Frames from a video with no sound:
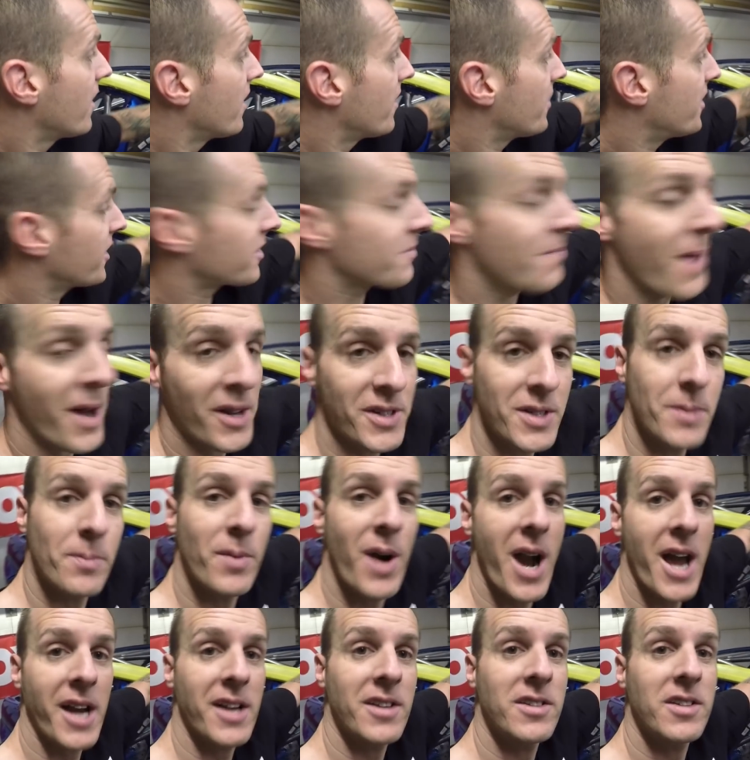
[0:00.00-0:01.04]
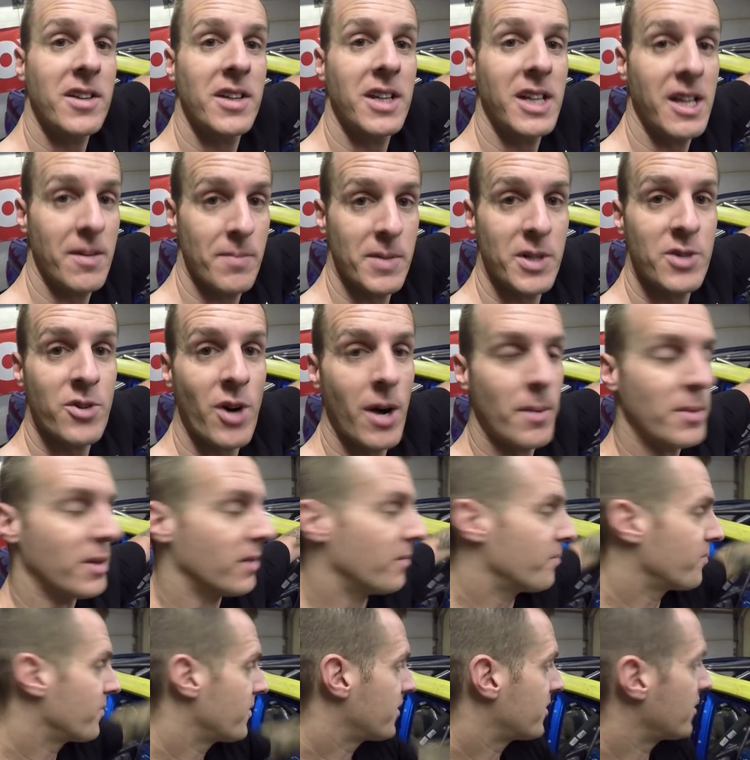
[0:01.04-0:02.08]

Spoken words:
this mounting bracket's going to give me trouble.